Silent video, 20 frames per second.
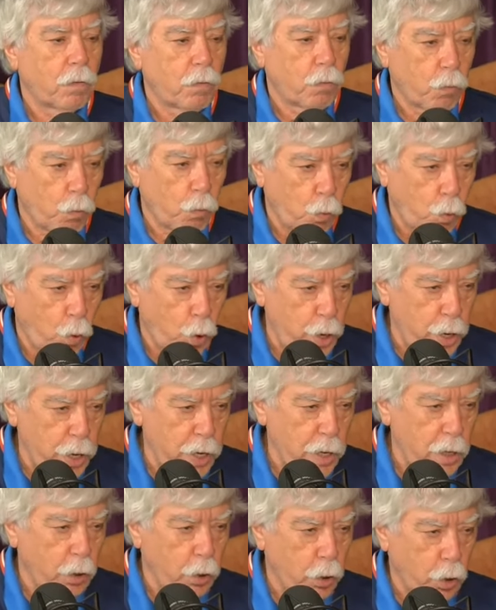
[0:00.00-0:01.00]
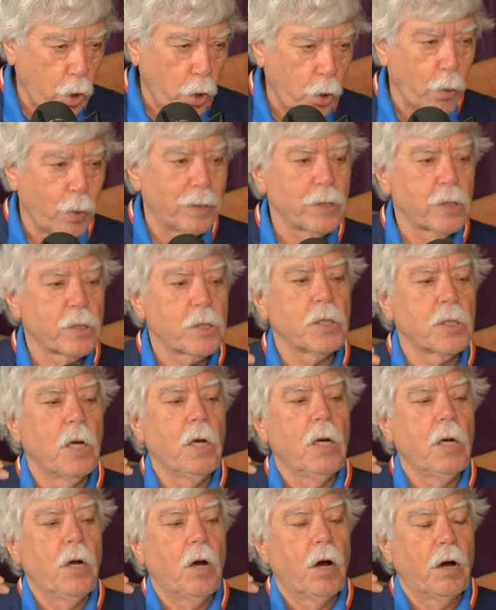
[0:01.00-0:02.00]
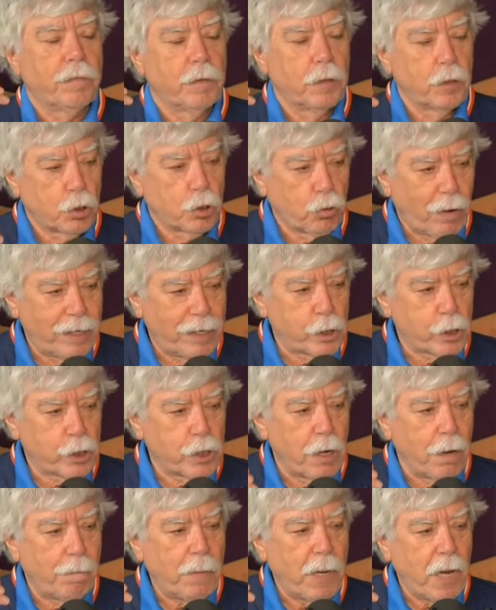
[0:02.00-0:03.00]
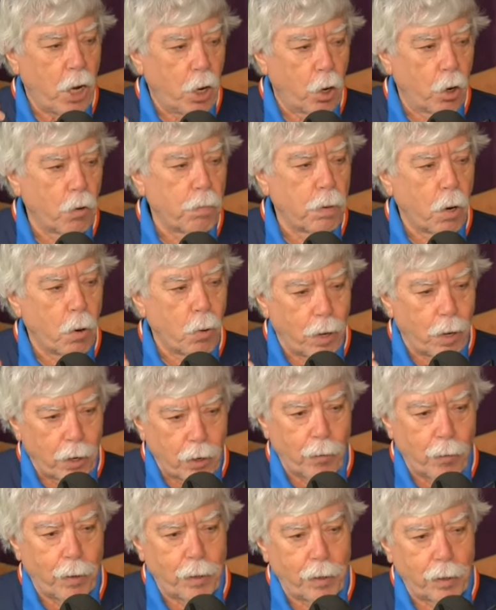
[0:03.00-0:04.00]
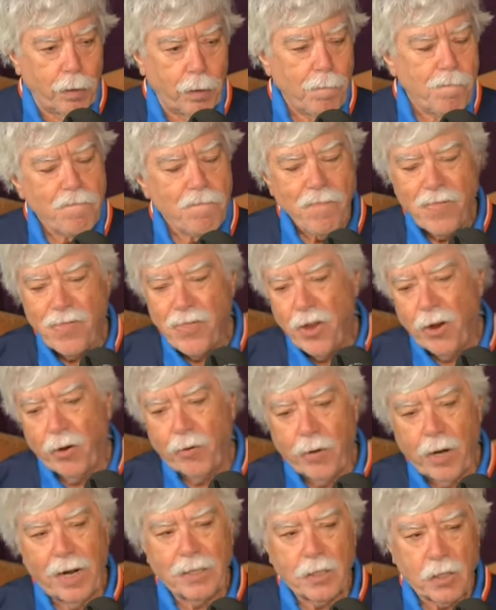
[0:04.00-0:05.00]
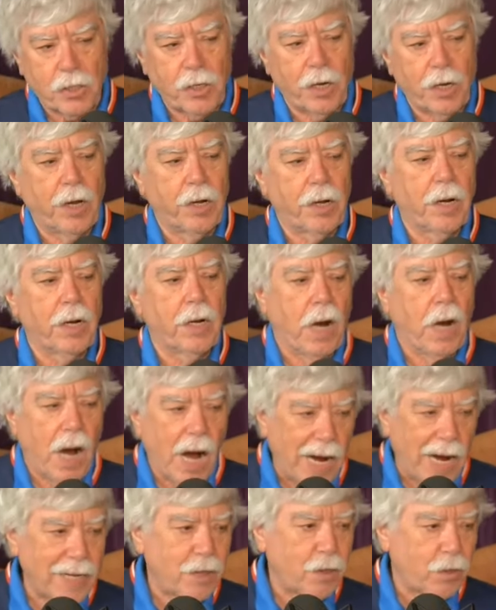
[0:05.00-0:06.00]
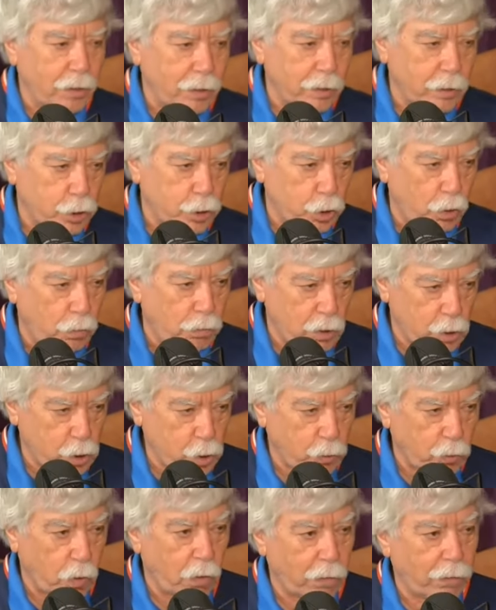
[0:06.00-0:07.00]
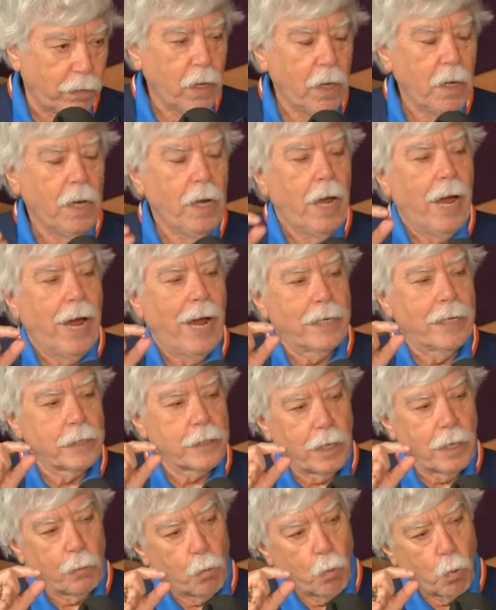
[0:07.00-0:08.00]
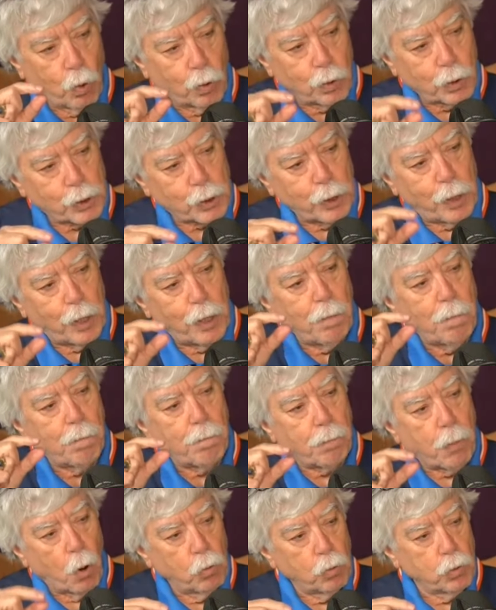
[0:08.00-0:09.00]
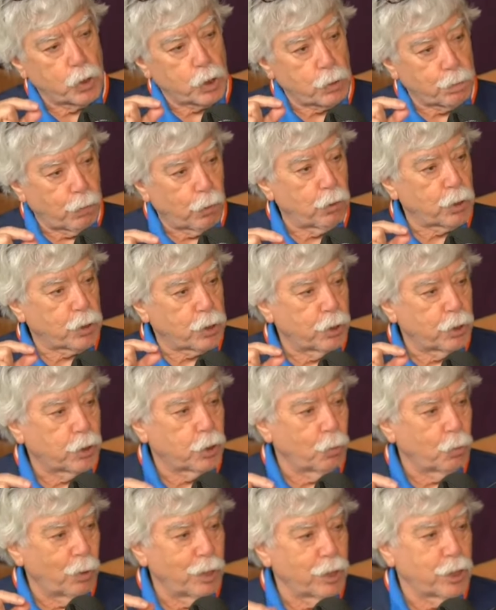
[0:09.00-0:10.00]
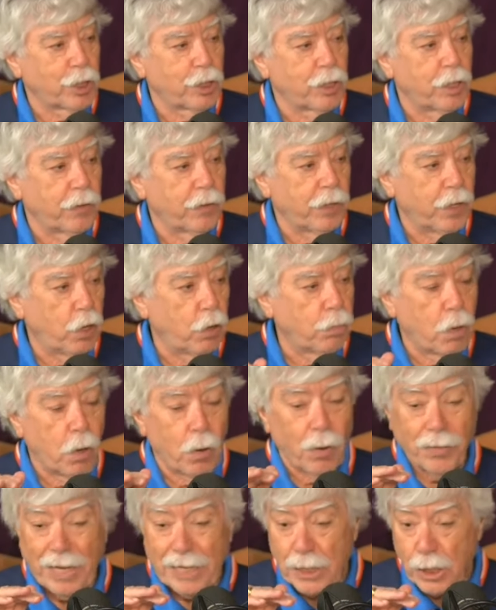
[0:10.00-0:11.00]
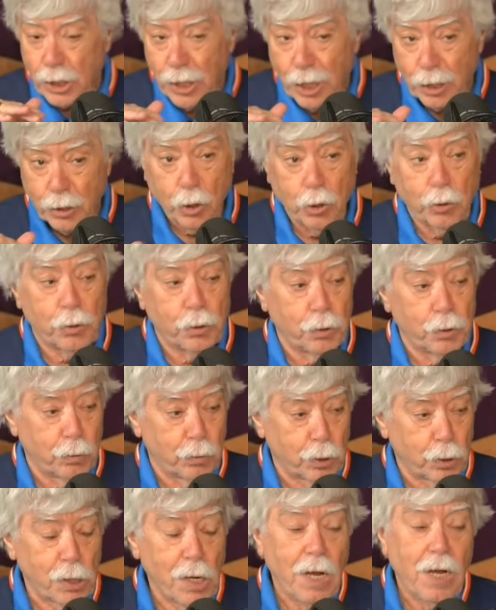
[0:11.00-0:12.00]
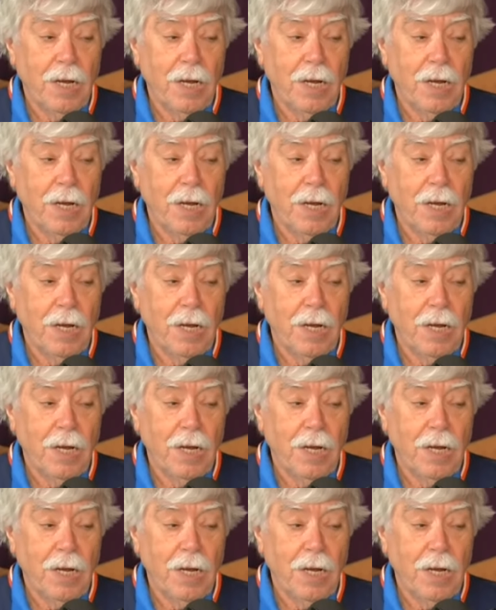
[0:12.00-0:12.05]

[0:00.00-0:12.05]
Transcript: reoccurrence of the tricep elbow area. They're not saying it. I think Joe Musgrove has a worsening bone spur situation in the elbow, and that's not good news.